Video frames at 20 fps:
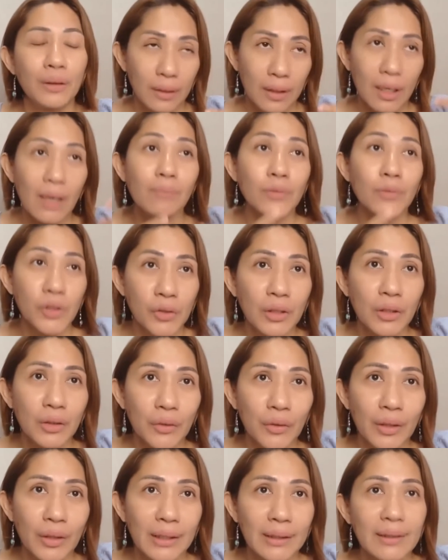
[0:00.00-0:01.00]
come to the
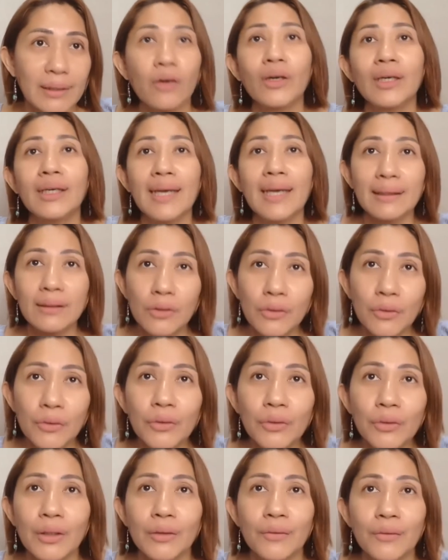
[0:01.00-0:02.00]
Lord or get to know
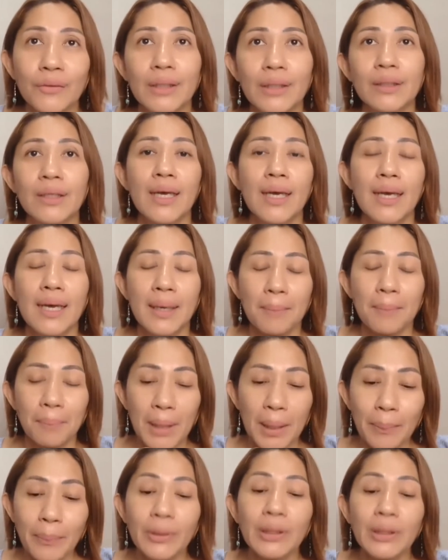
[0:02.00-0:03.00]
the Lord.
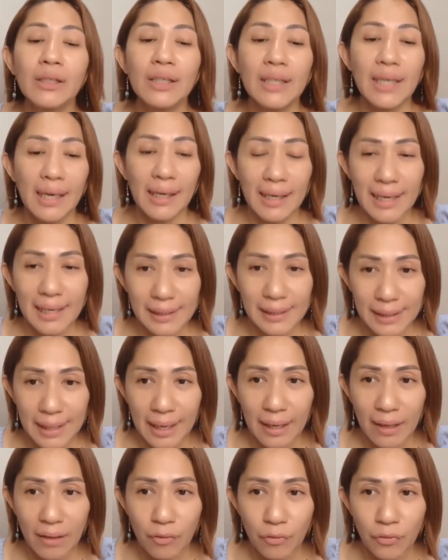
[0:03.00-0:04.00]
People are getting
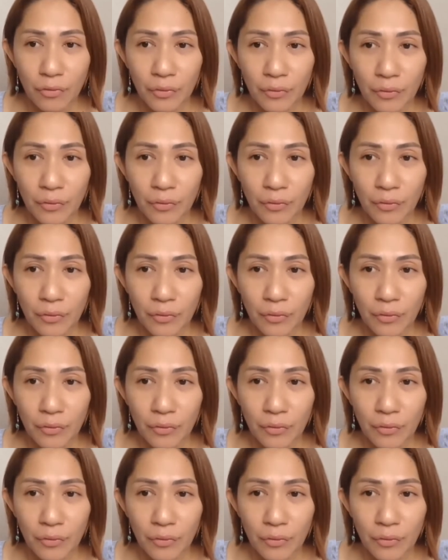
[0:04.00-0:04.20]
saved